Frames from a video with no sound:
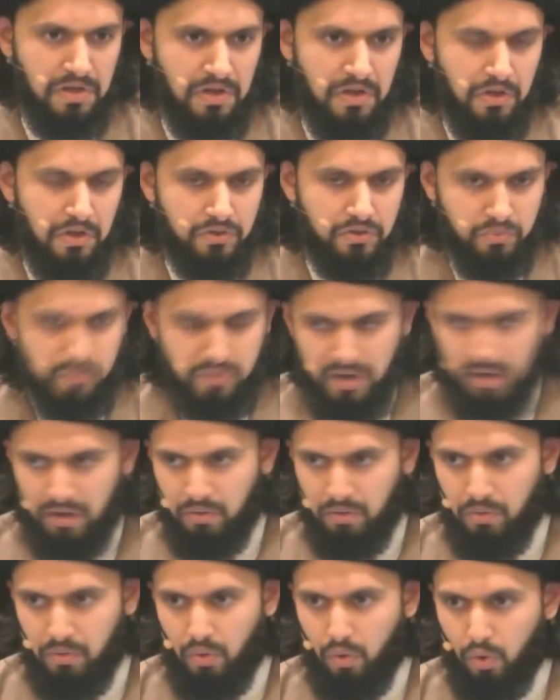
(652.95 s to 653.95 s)
so
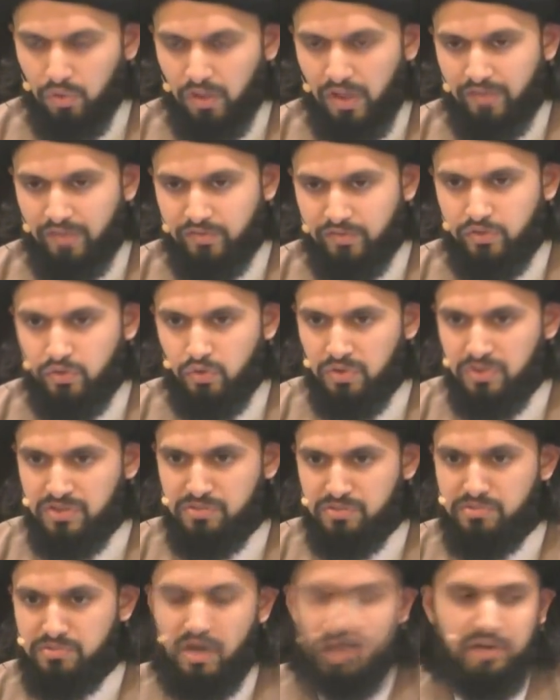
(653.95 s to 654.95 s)
now all I have to do
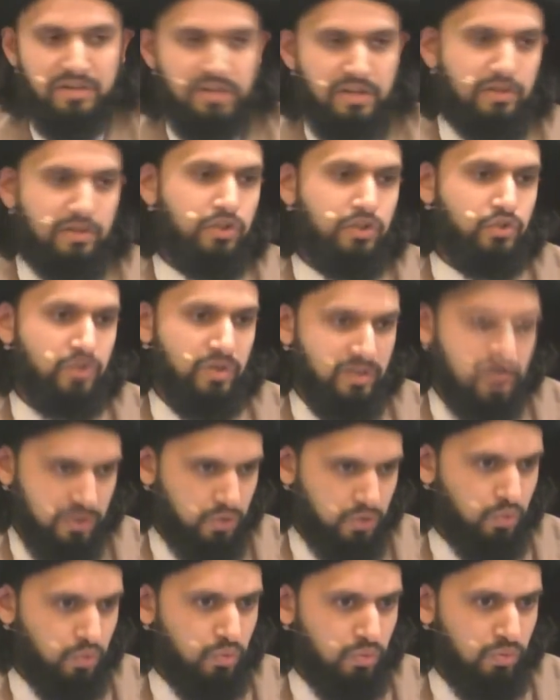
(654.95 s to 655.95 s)
is not eat and drink
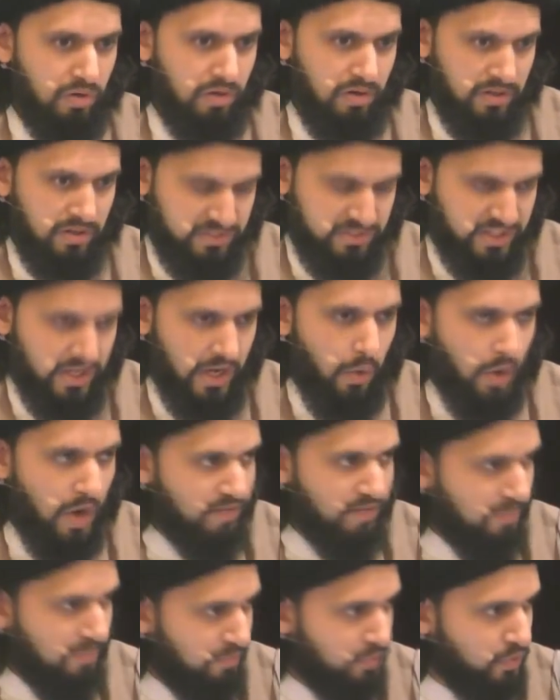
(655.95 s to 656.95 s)
and stay away
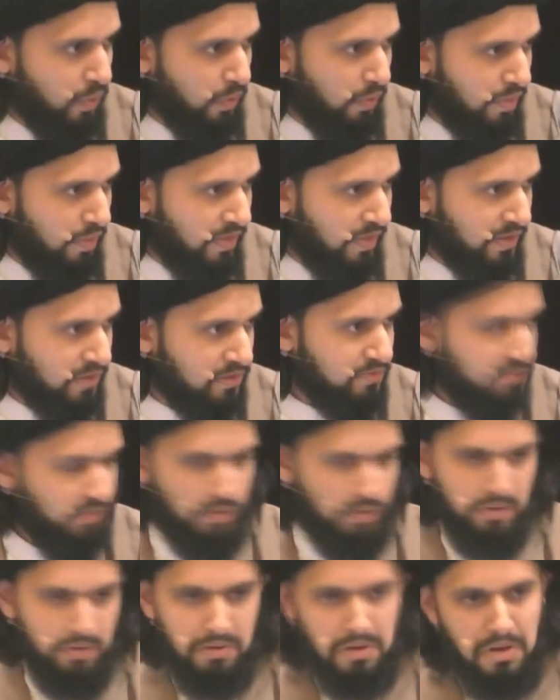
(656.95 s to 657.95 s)
from a few other things
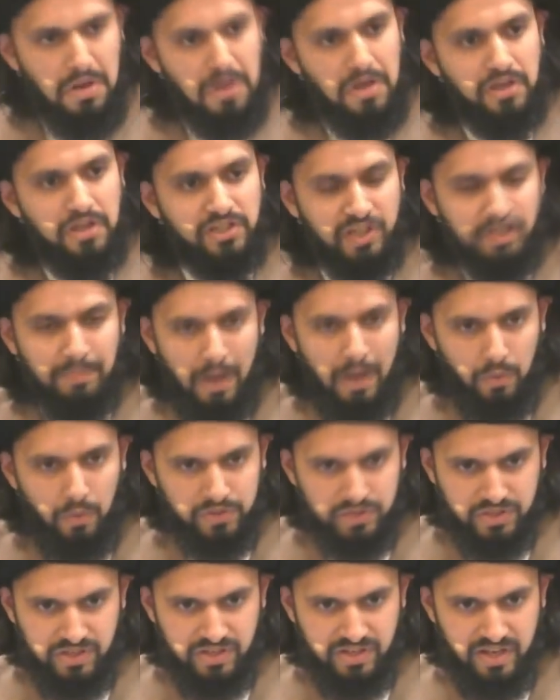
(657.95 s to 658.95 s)
for some hours
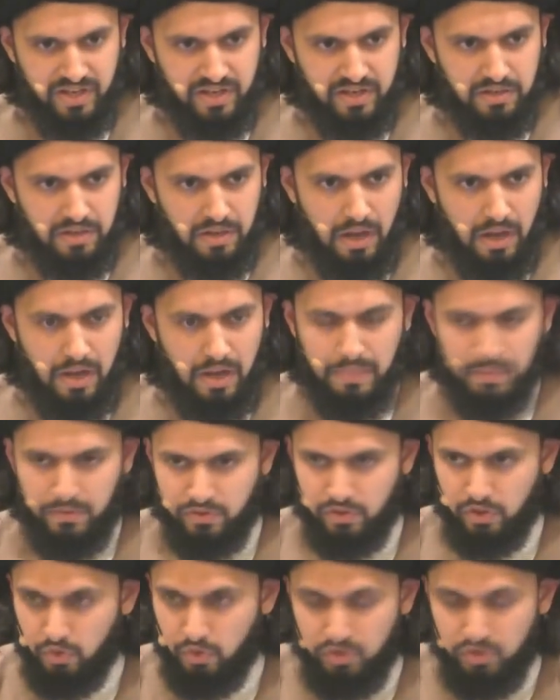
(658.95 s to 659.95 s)
of the day, and there's
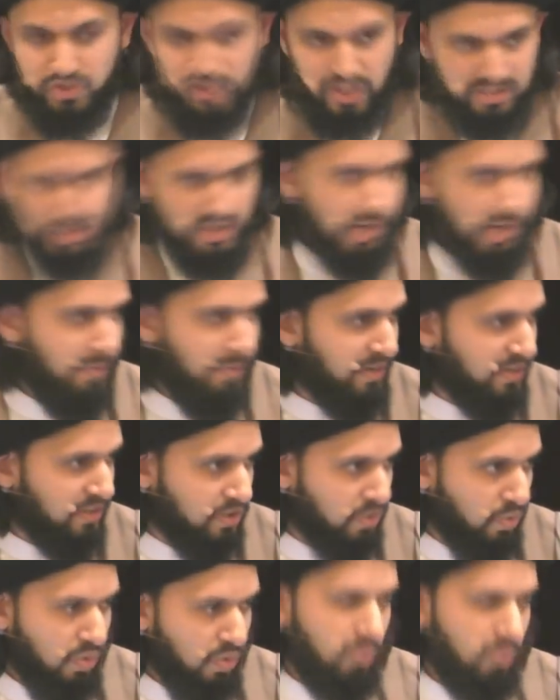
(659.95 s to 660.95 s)
a good chance that I might get
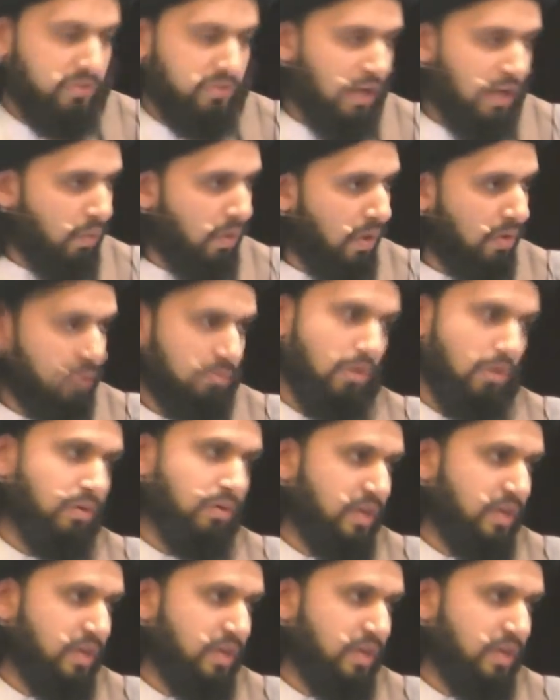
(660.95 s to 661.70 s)
taqwa. Okay,